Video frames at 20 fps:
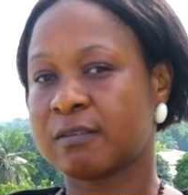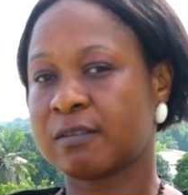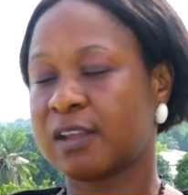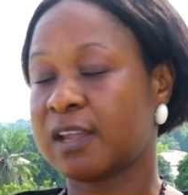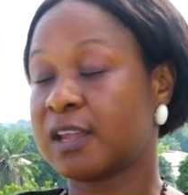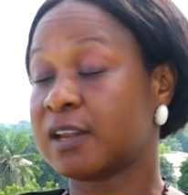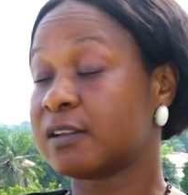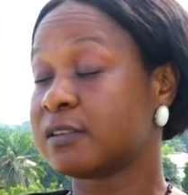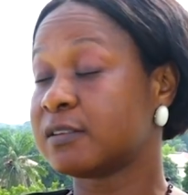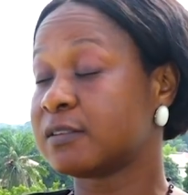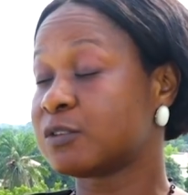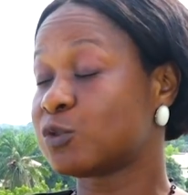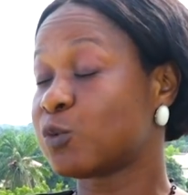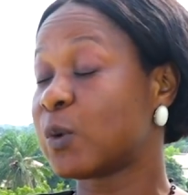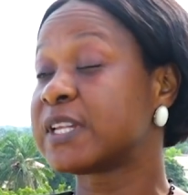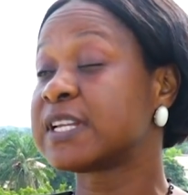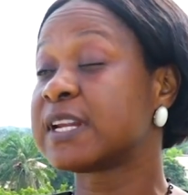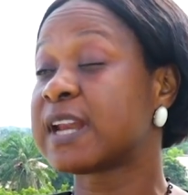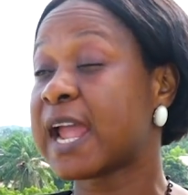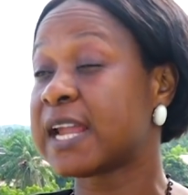in
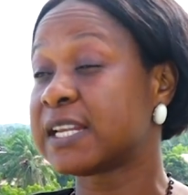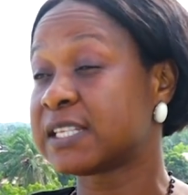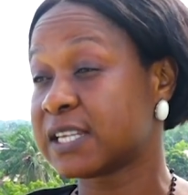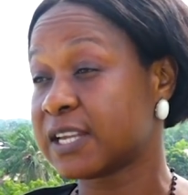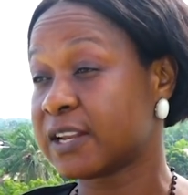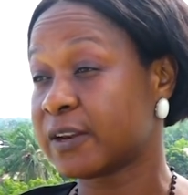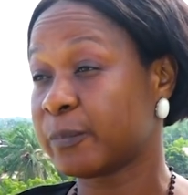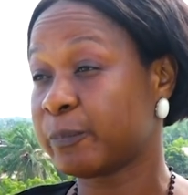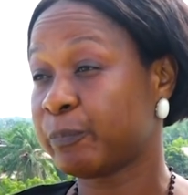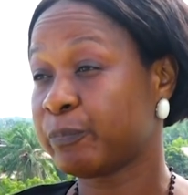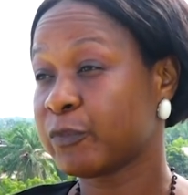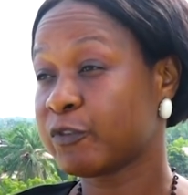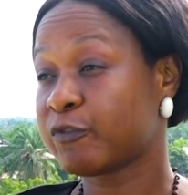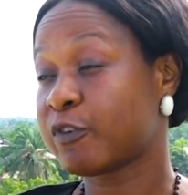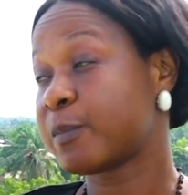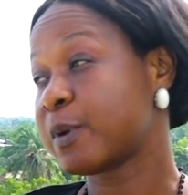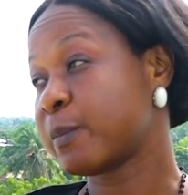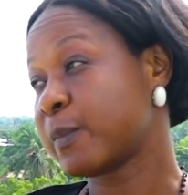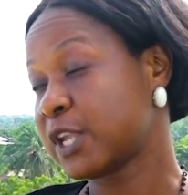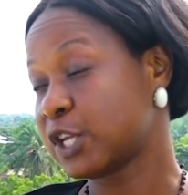2019
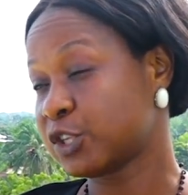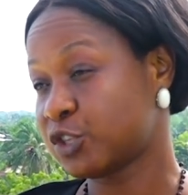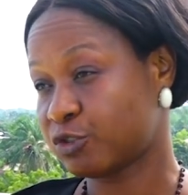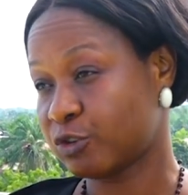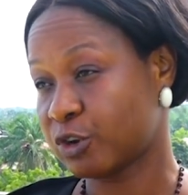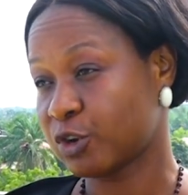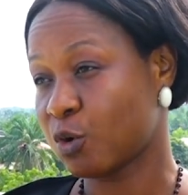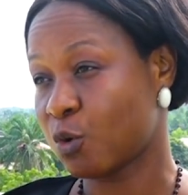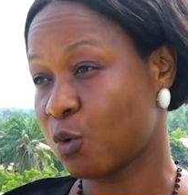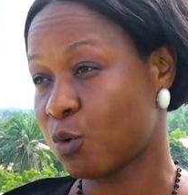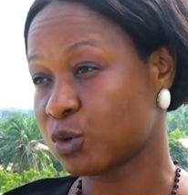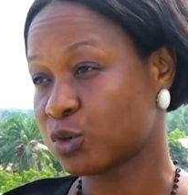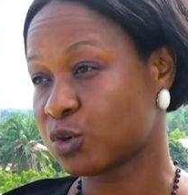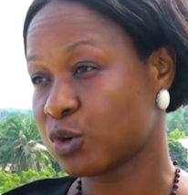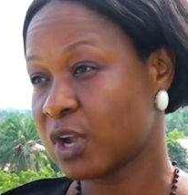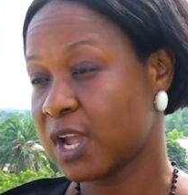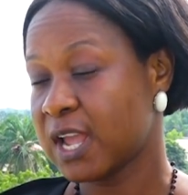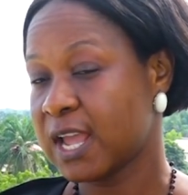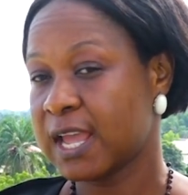from the magistrate court.